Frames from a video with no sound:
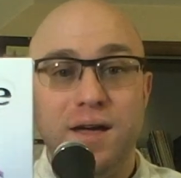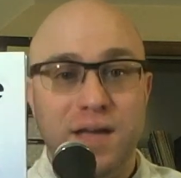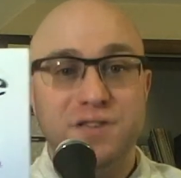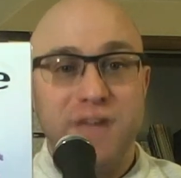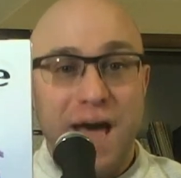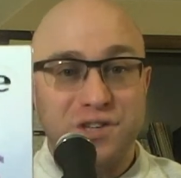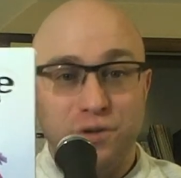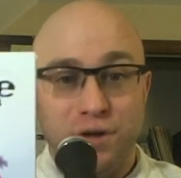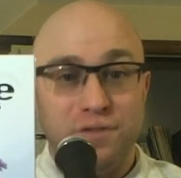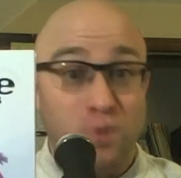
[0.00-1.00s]
is
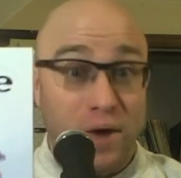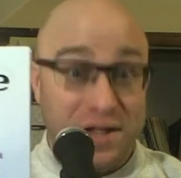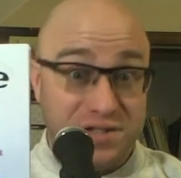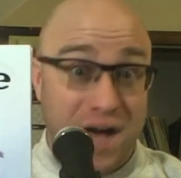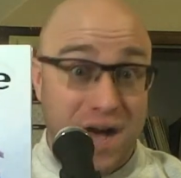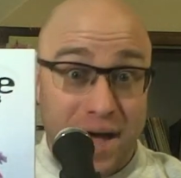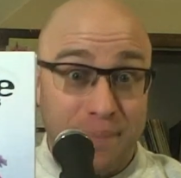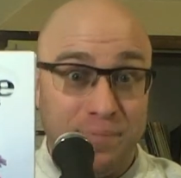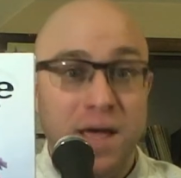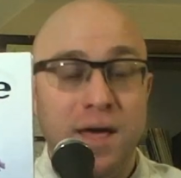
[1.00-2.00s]
excellent for its time.